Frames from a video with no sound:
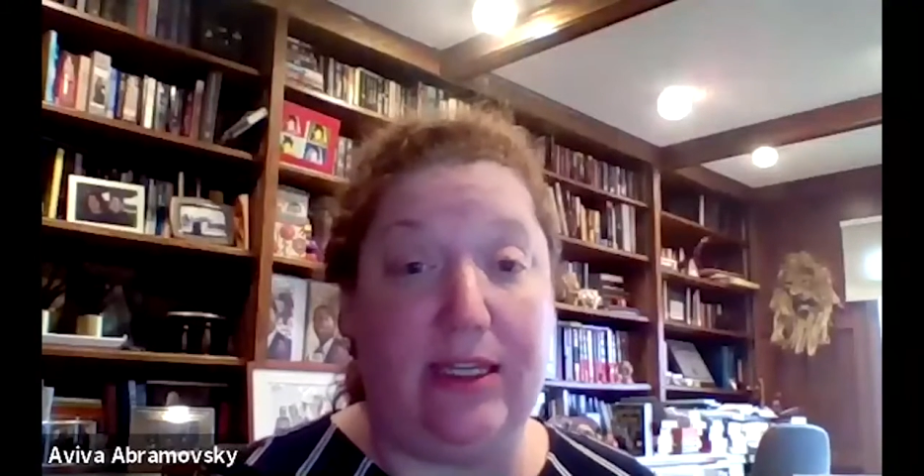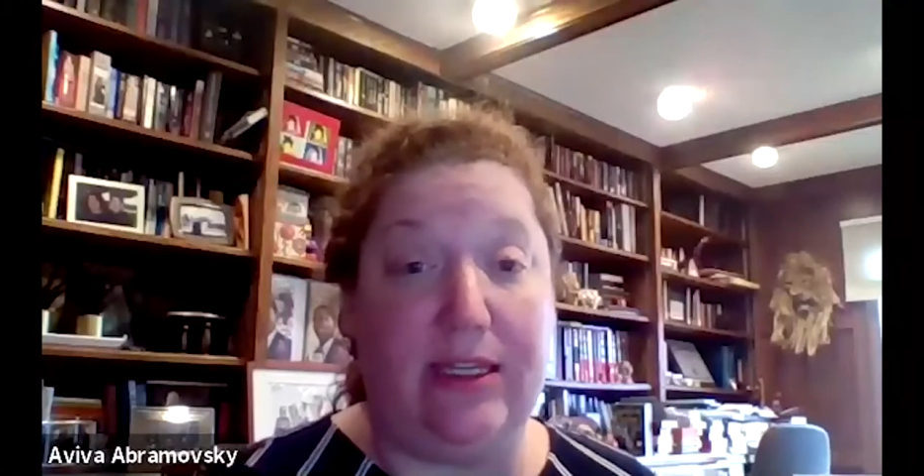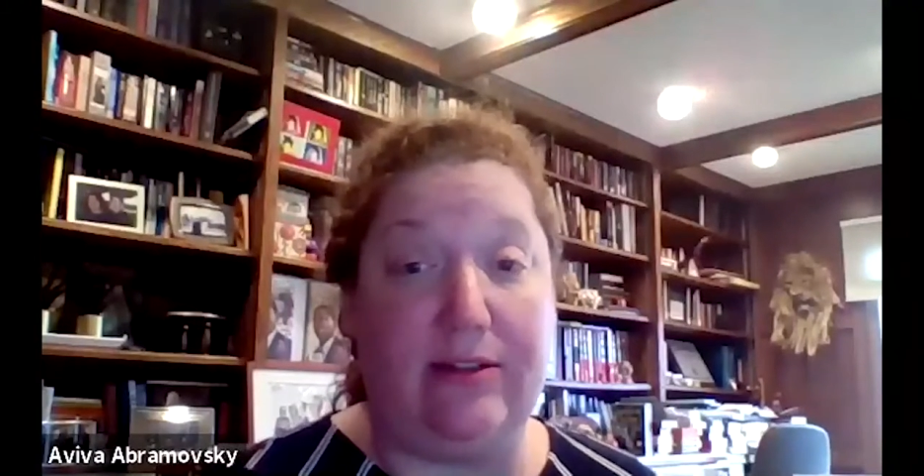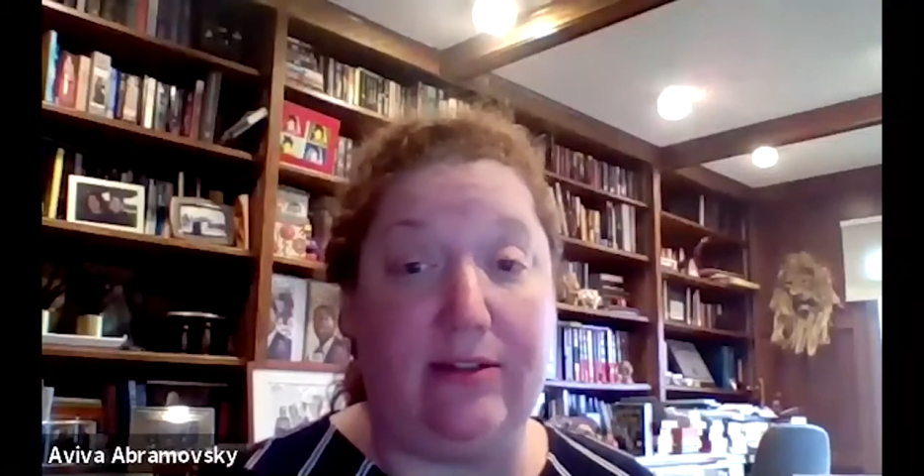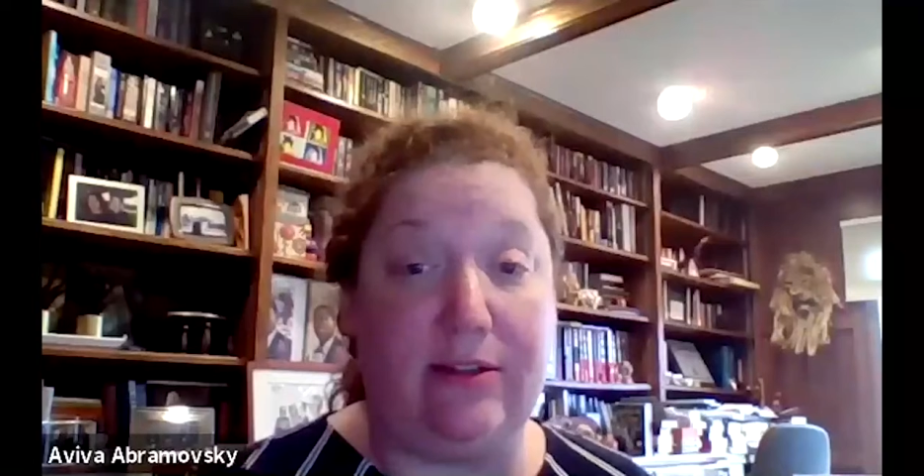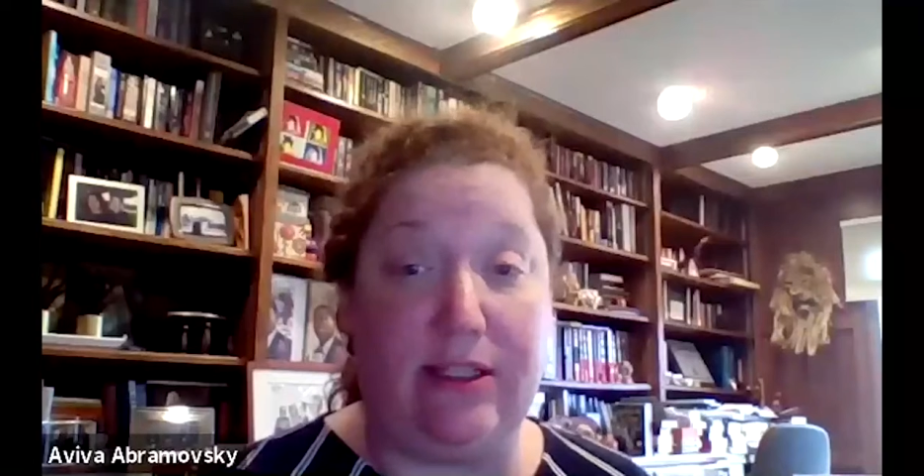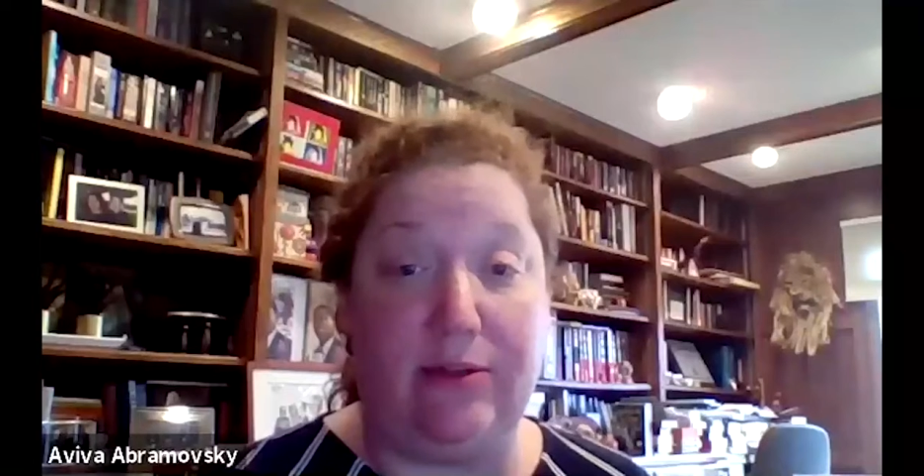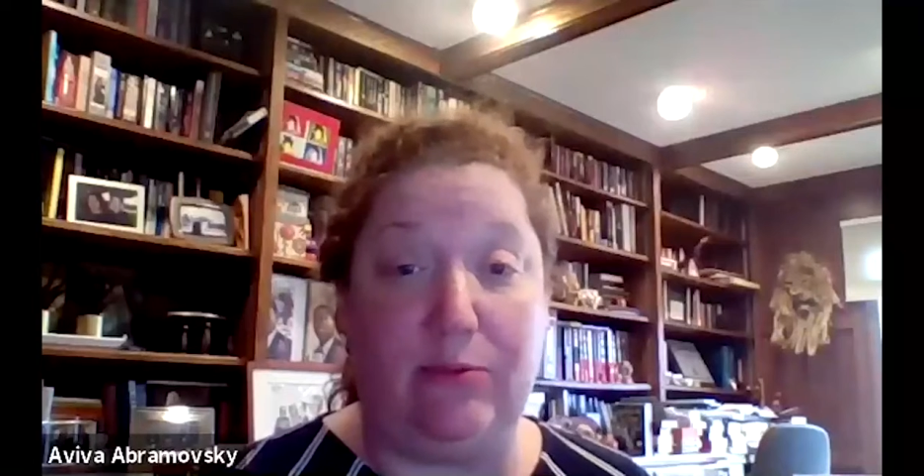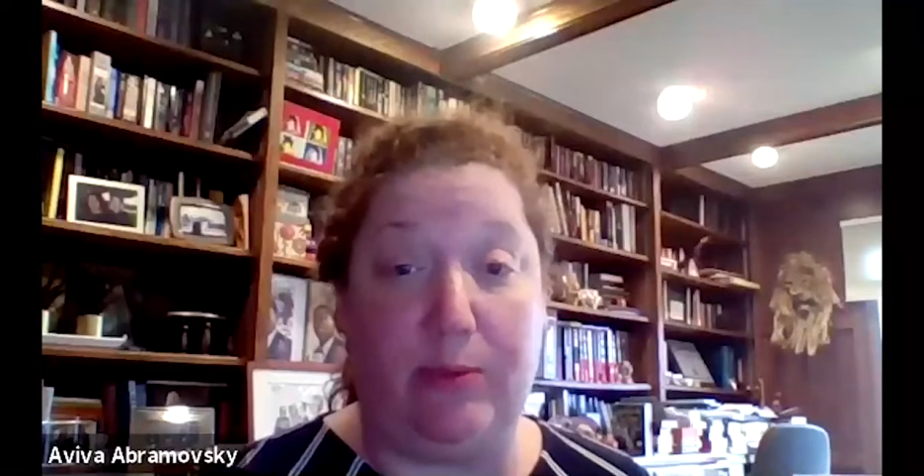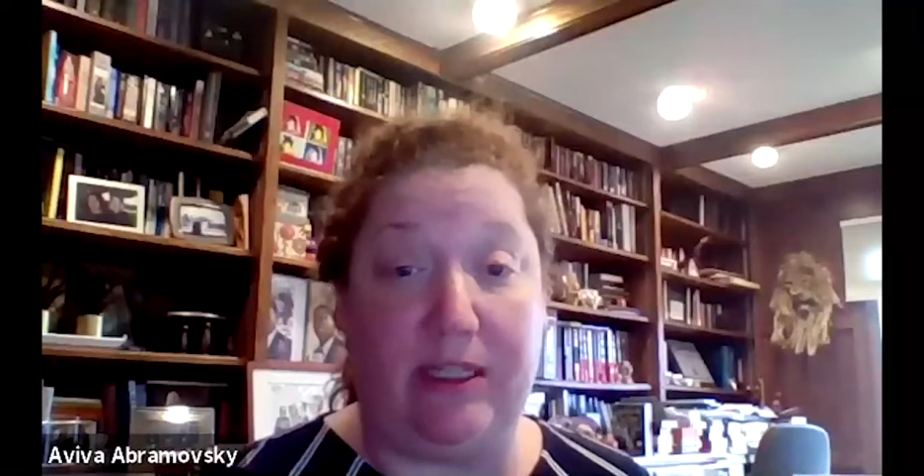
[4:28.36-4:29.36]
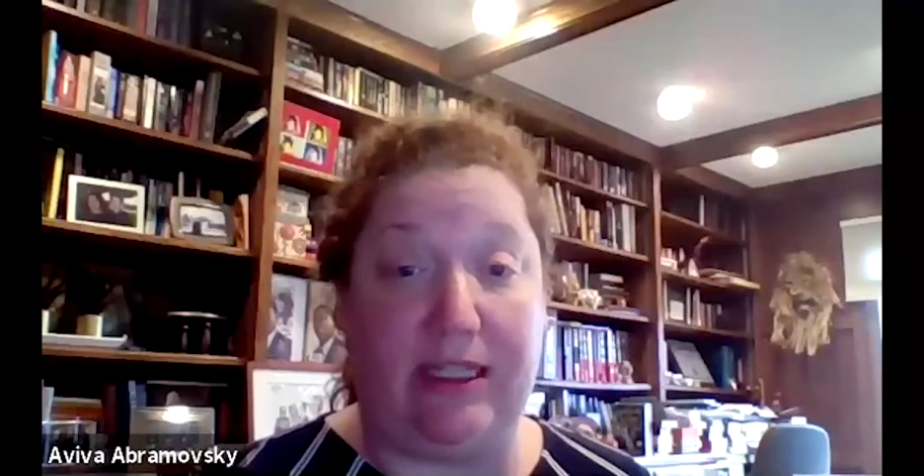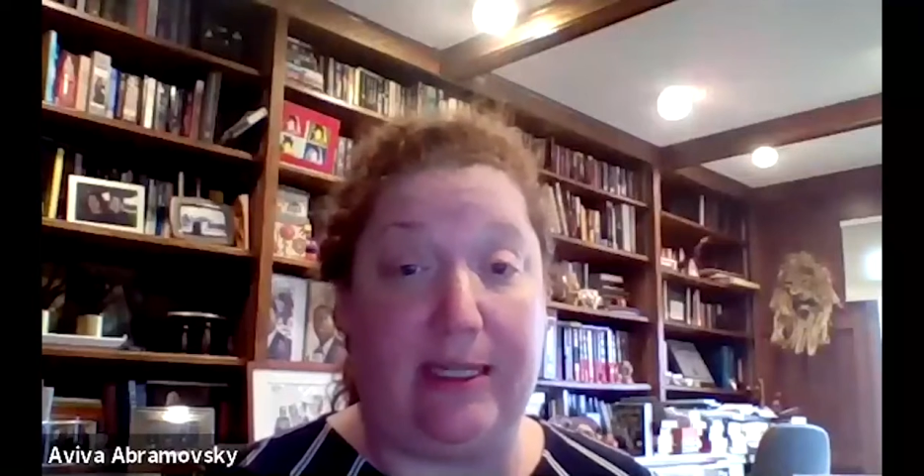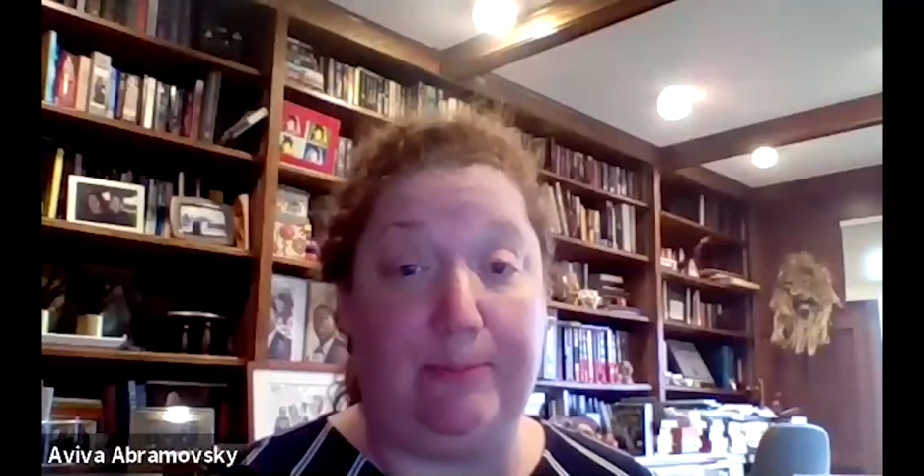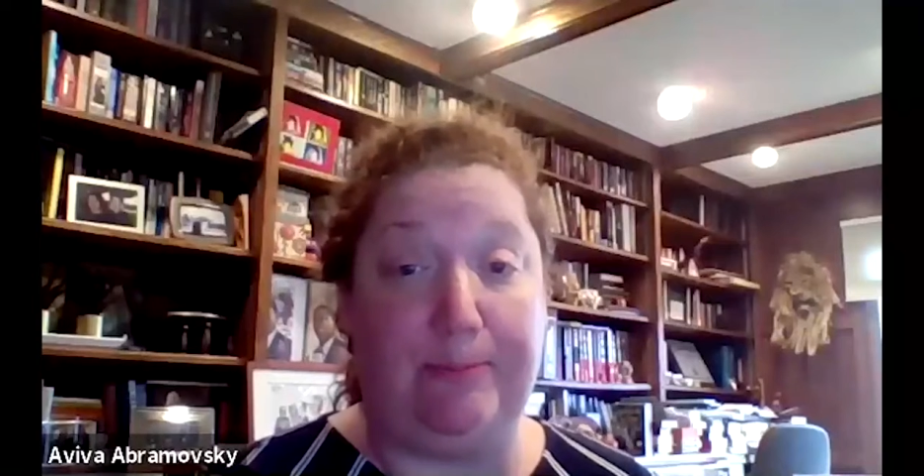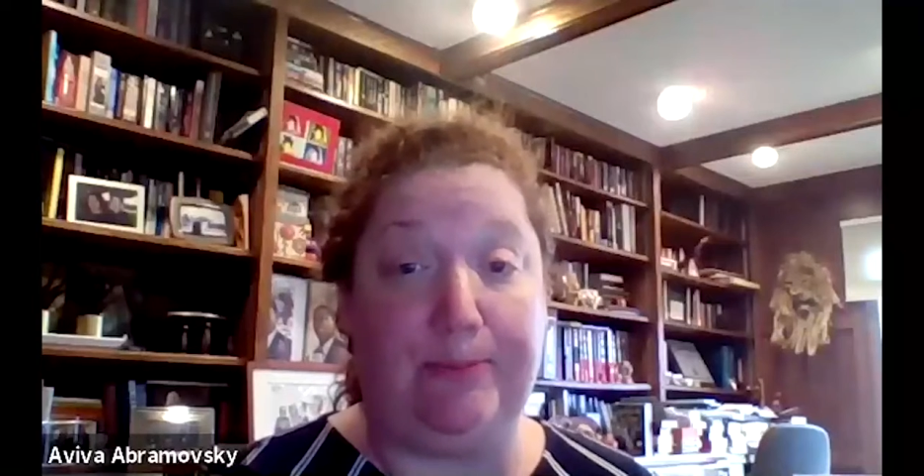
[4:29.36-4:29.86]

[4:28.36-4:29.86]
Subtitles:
in mobility.